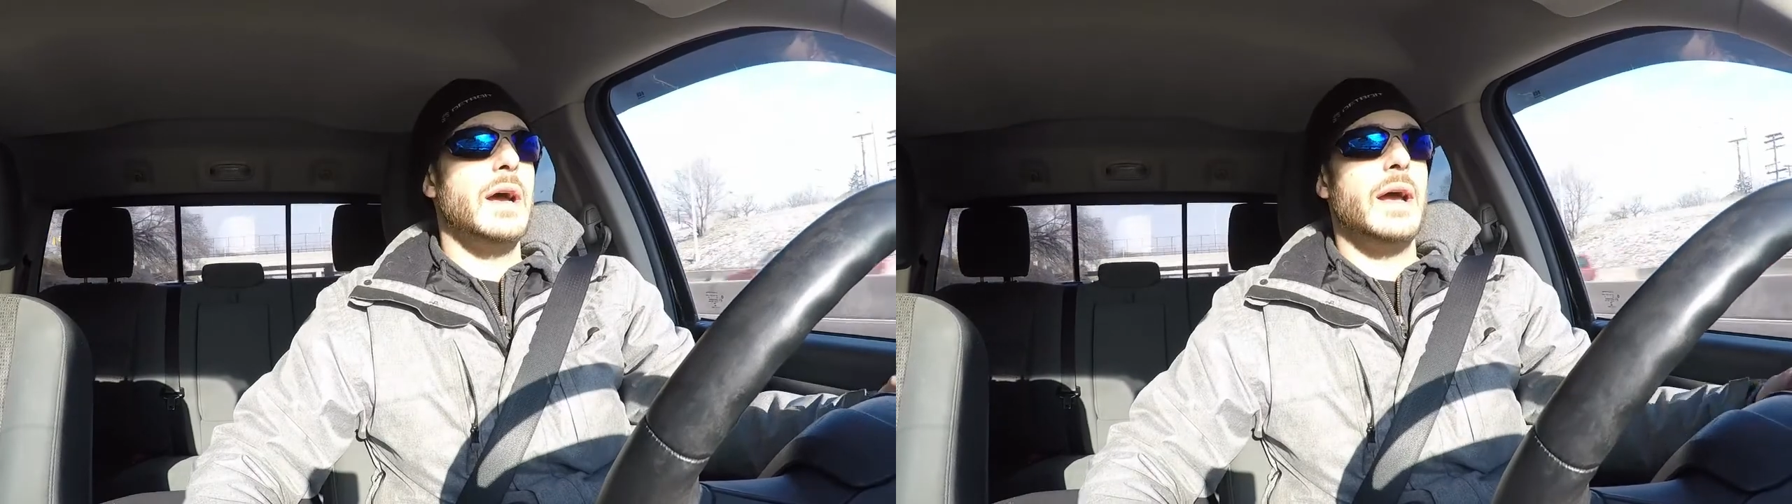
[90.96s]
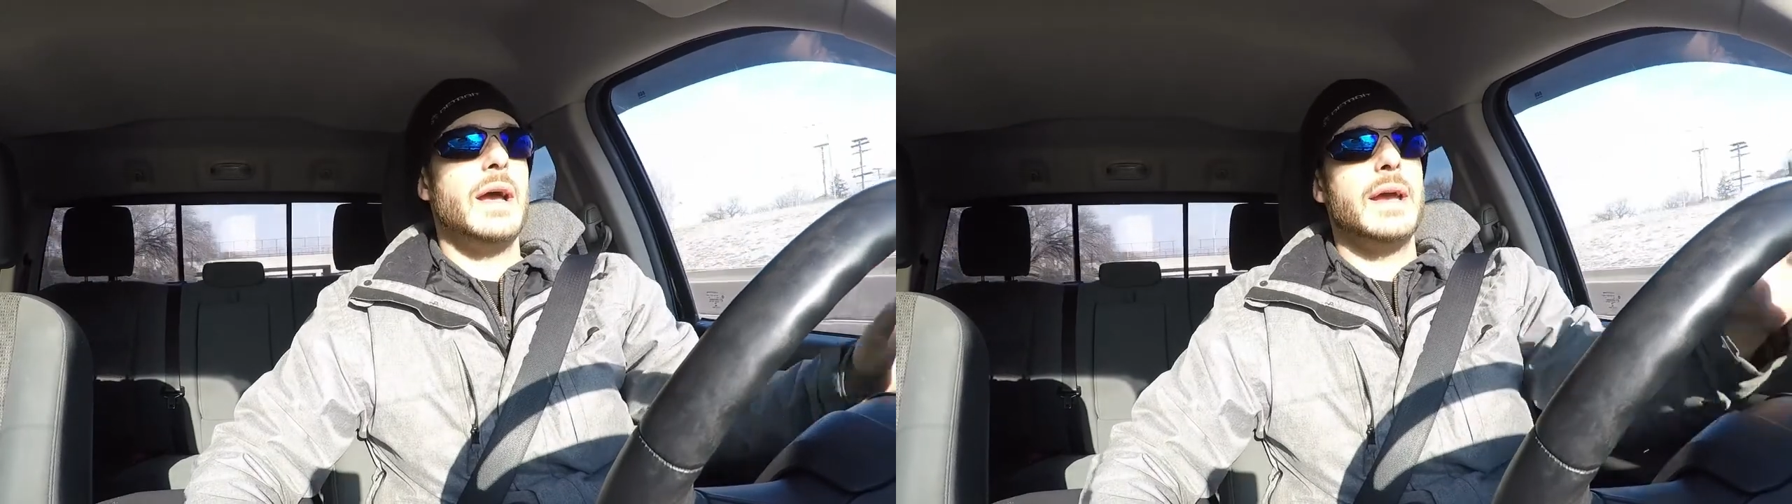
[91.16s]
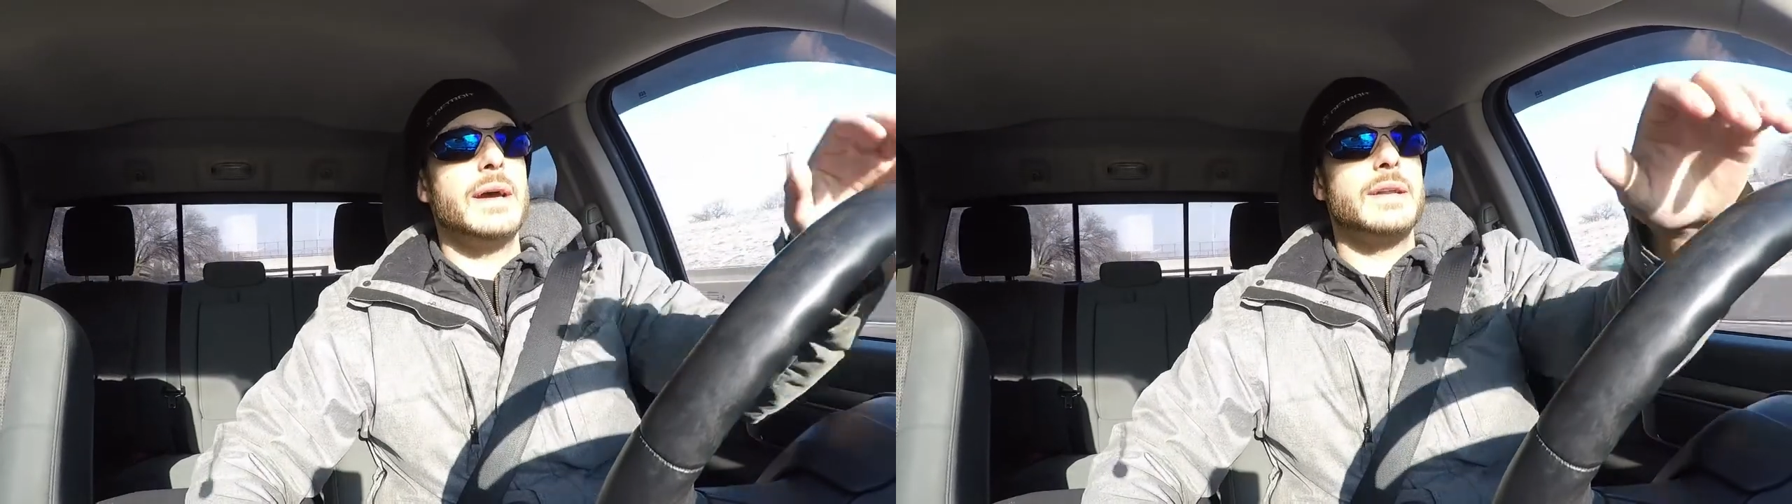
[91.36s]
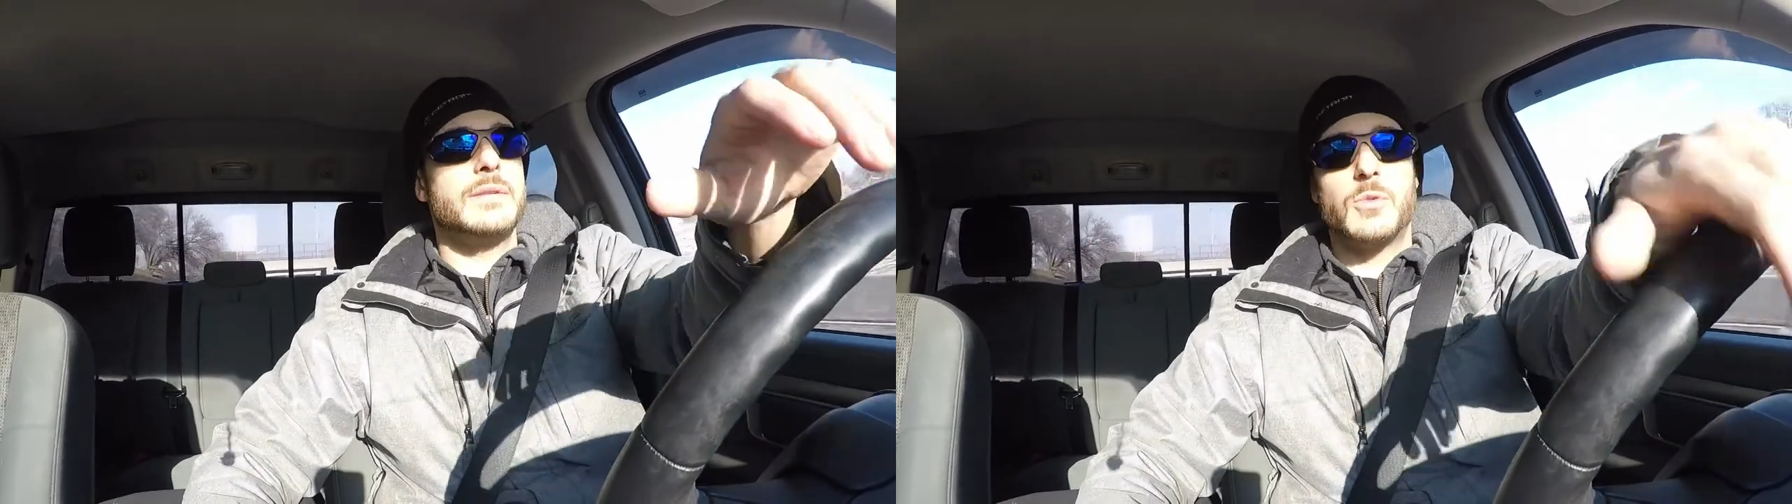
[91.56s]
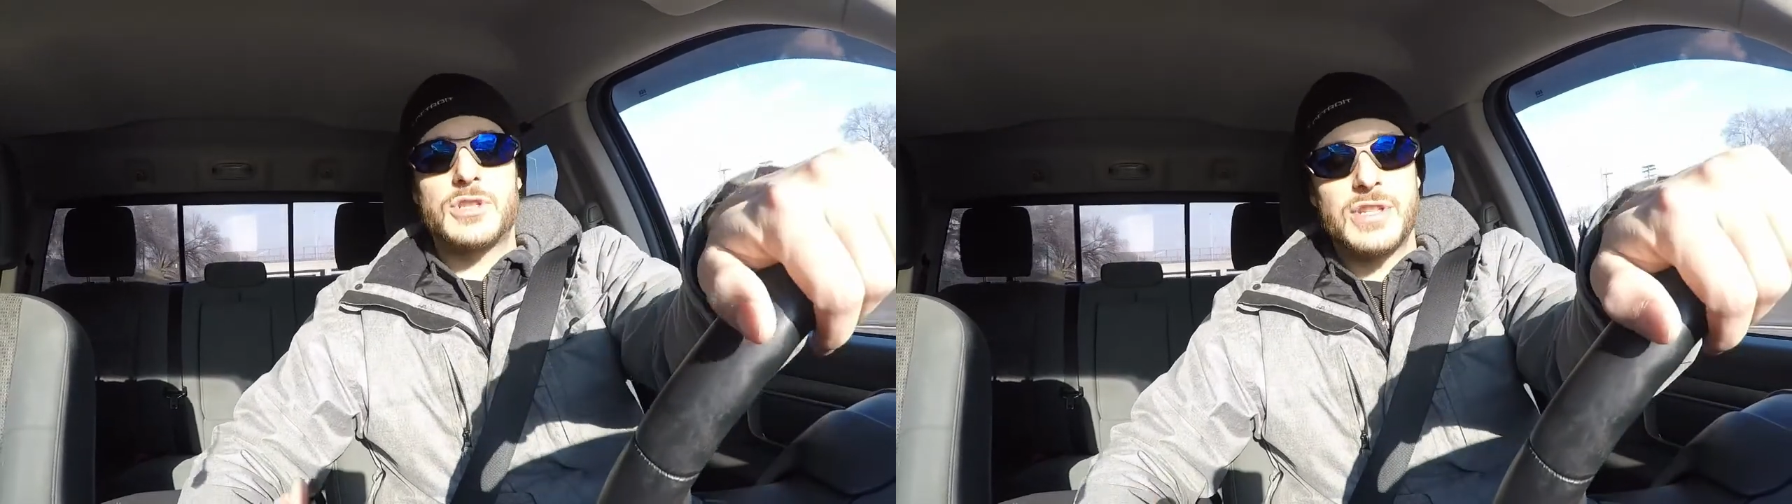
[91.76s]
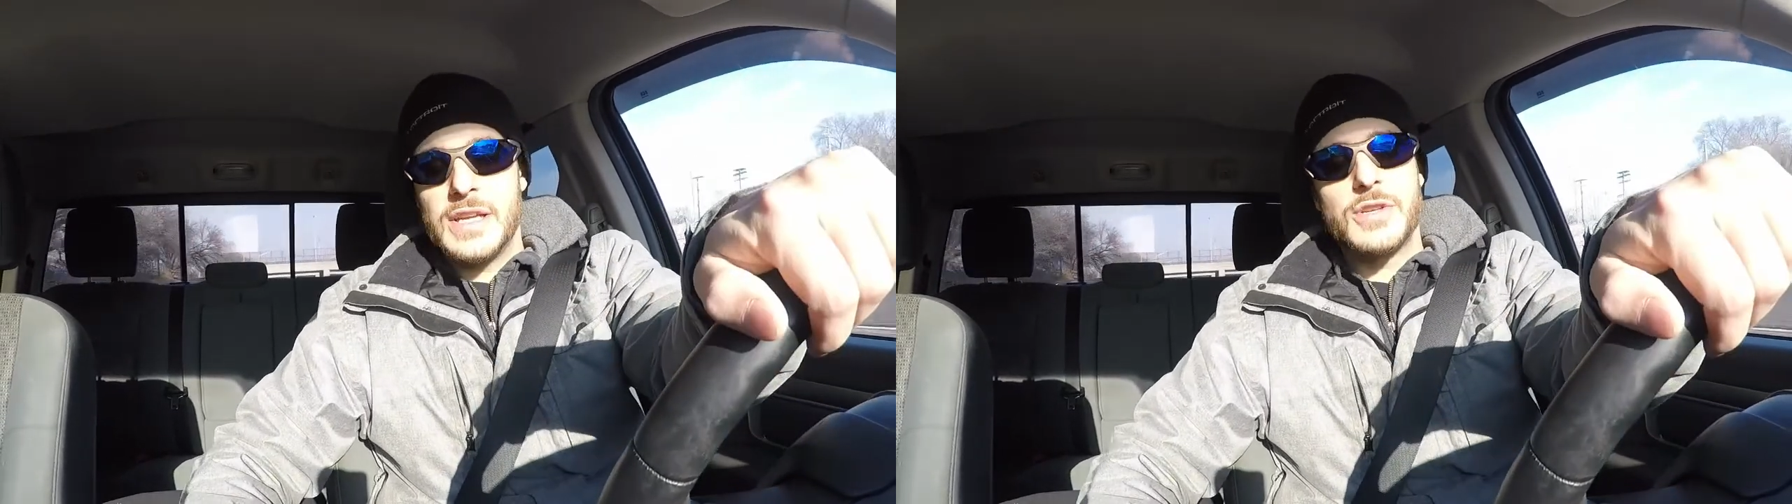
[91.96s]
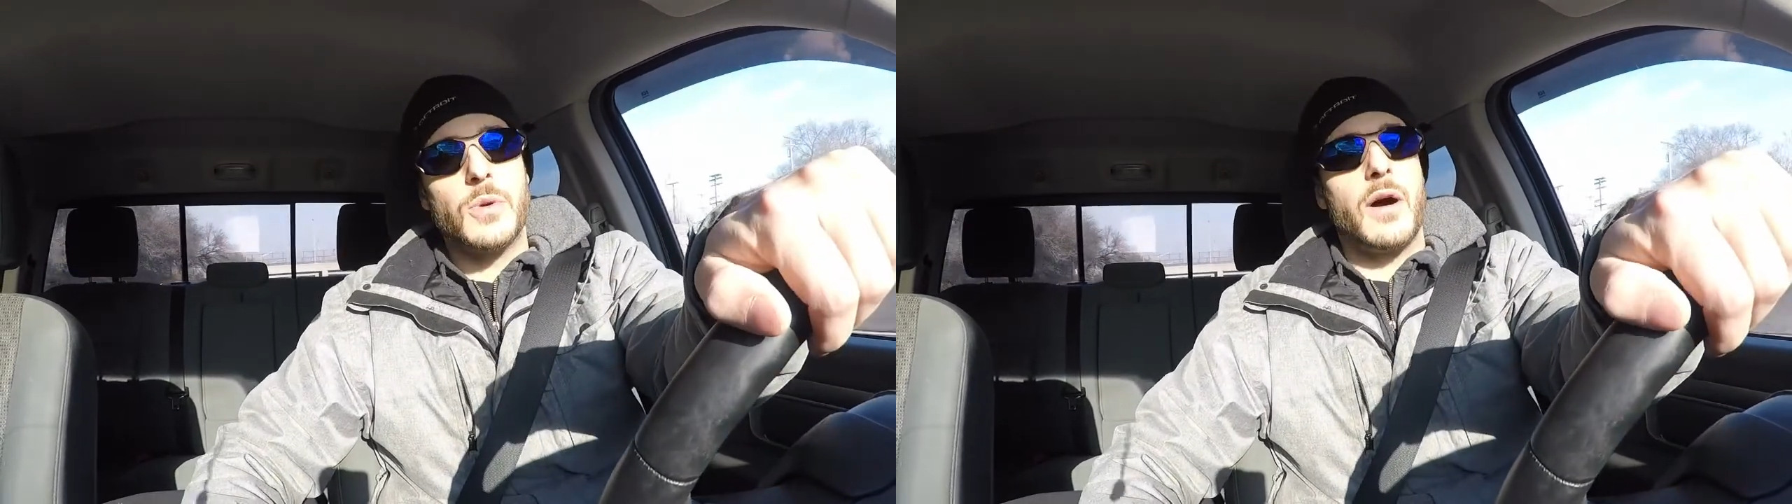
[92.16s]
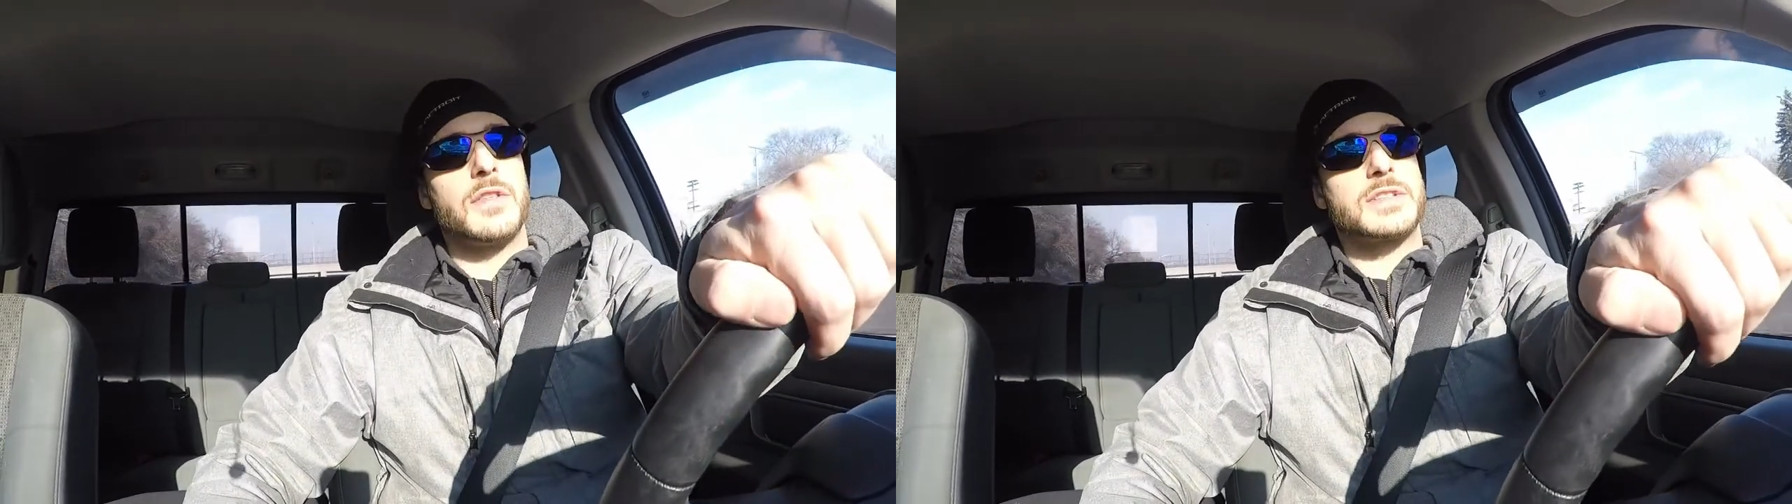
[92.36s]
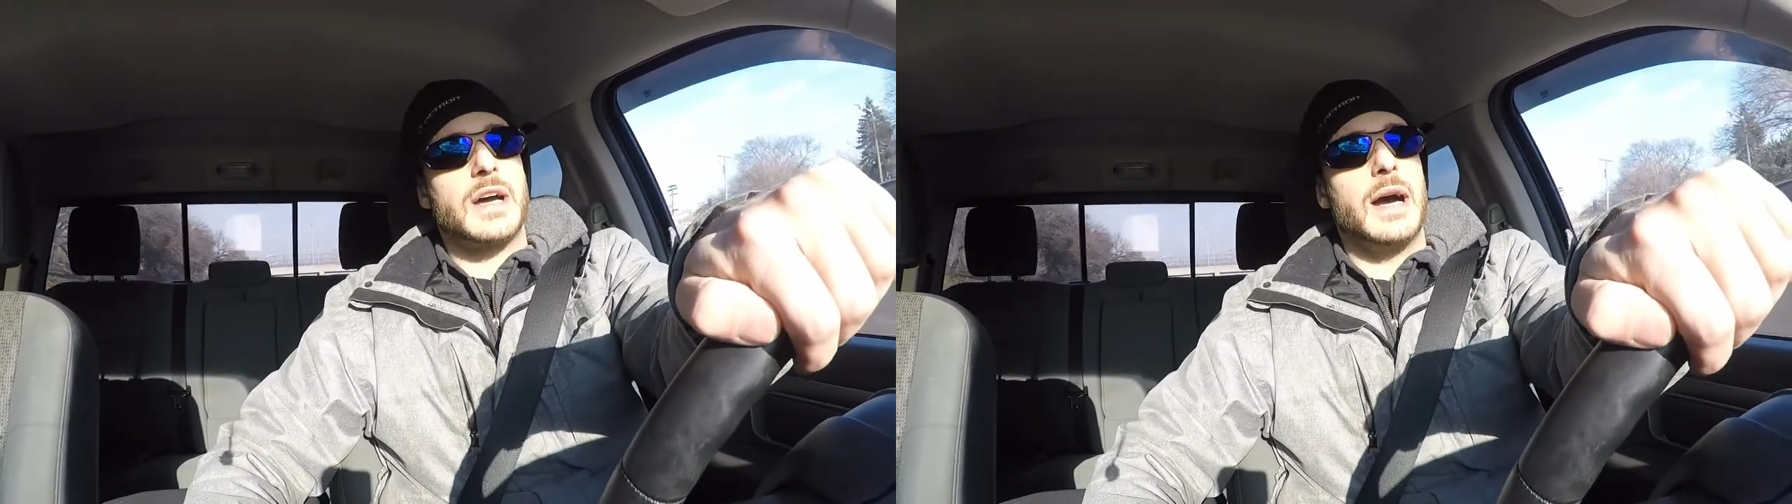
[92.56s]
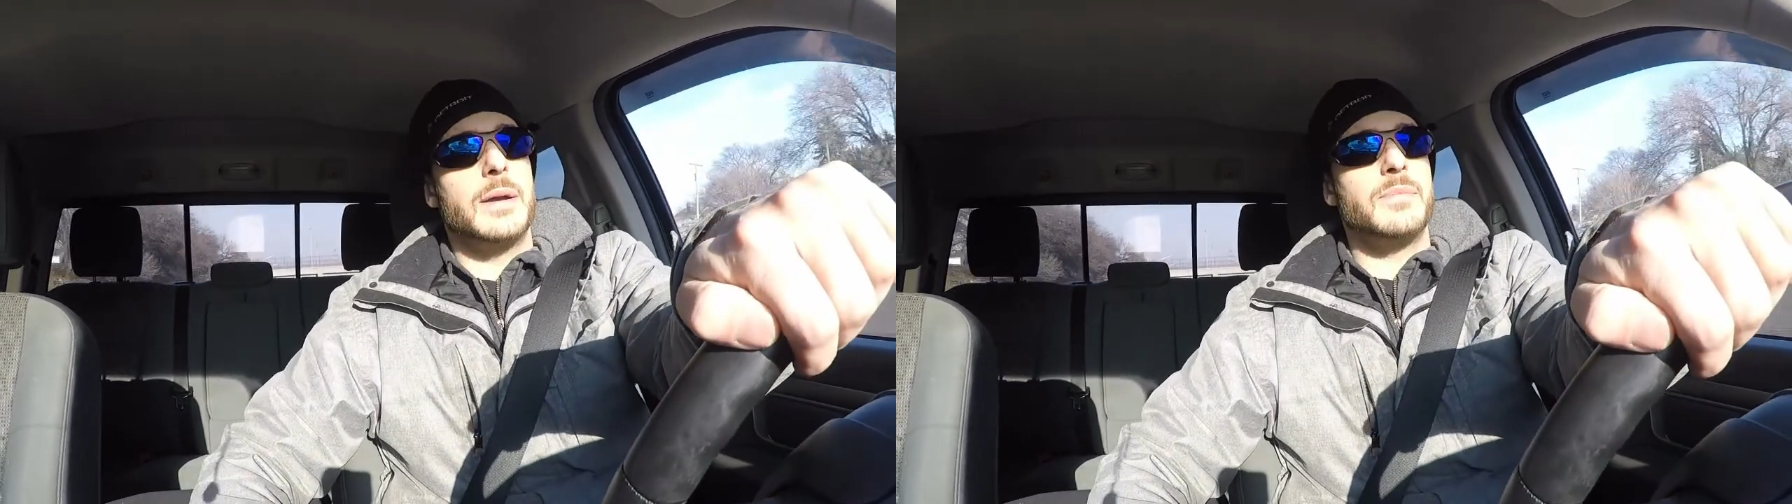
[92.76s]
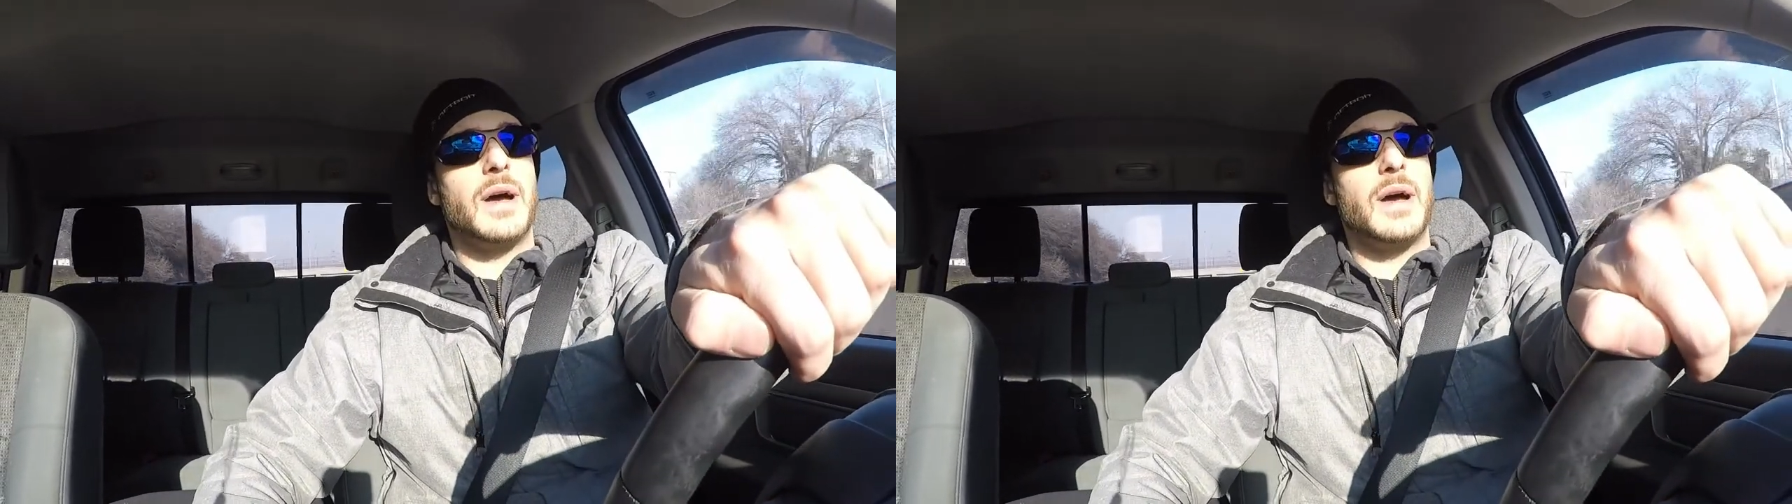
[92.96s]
and which they do all the time.